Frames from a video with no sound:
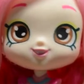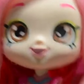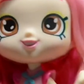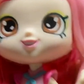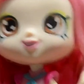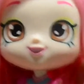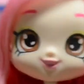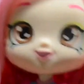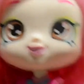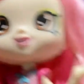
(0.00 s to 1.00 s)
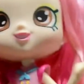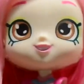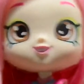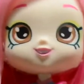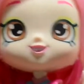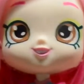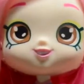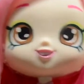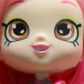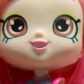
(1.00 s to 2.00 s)
to do. I don't know
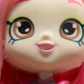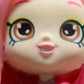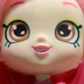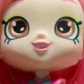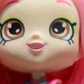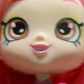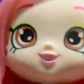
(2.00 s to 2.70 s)
what to do.